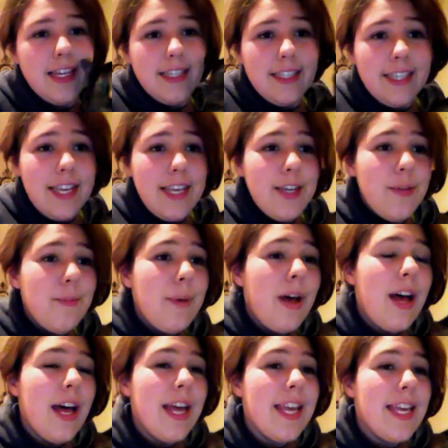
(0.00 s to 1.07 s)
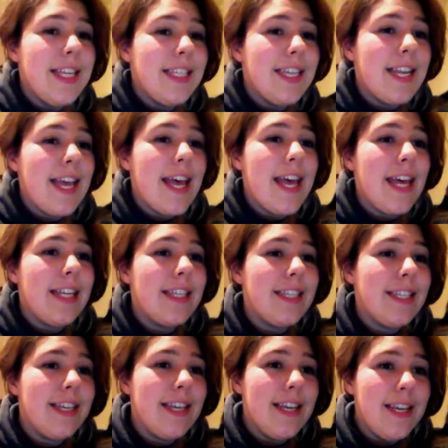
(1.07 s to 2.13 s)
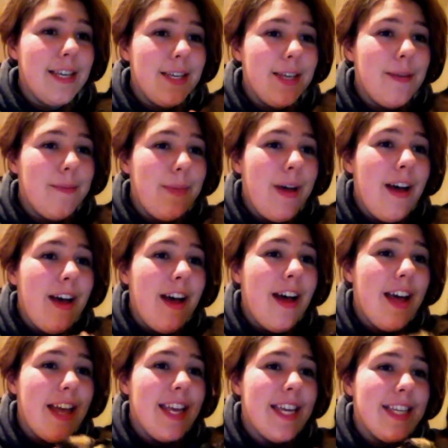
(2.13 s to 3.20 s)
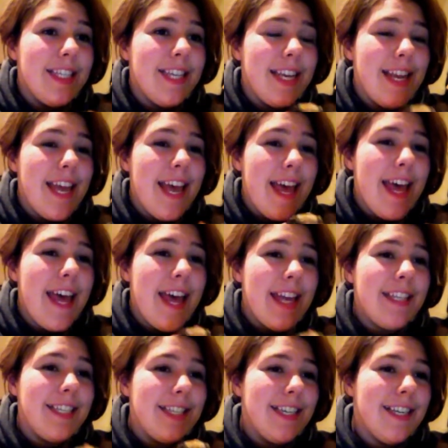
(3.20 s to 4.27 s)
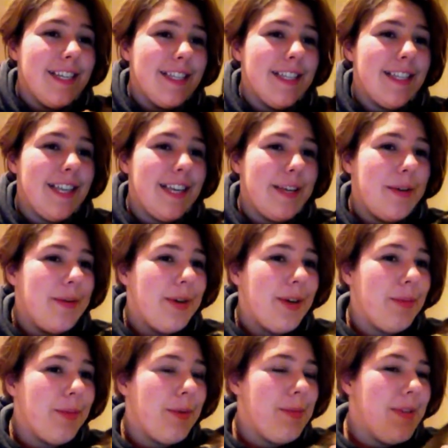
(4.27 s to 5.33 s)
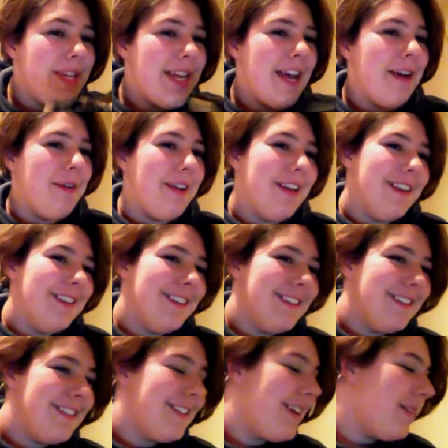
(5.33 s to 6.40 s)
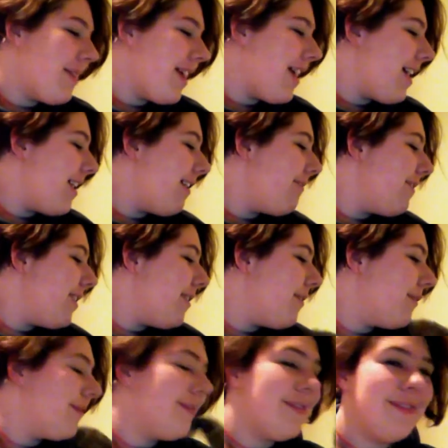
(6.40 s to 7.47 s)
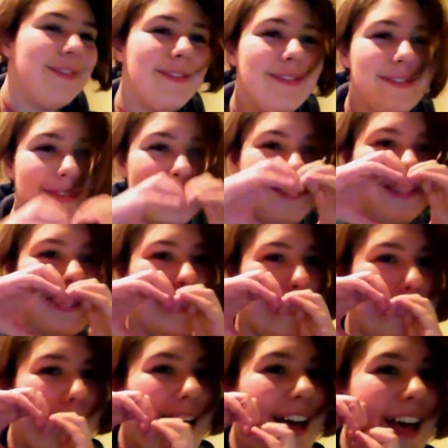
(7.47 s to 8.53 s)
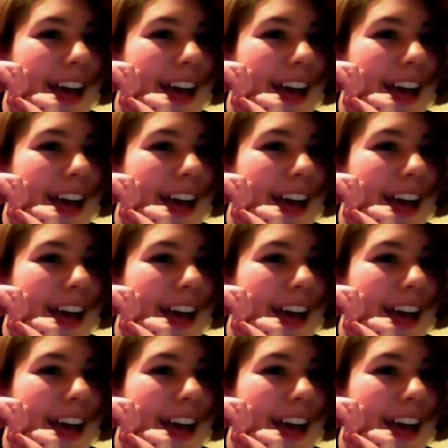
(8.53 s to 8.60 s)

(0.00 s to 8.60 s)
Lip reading: Say goodbye, Internet. Goodbye, Internet. She's like, oh God, put me down. Okay, I love you. Bye.